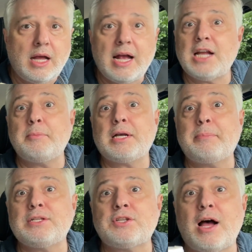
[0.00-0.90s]
Had to make a
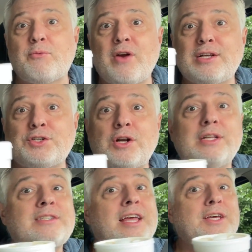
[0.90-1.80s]
pit stop. Frank and
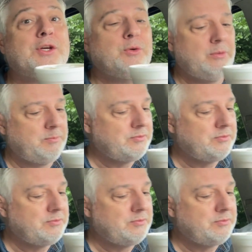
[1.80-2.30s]
Shirley's, thank you.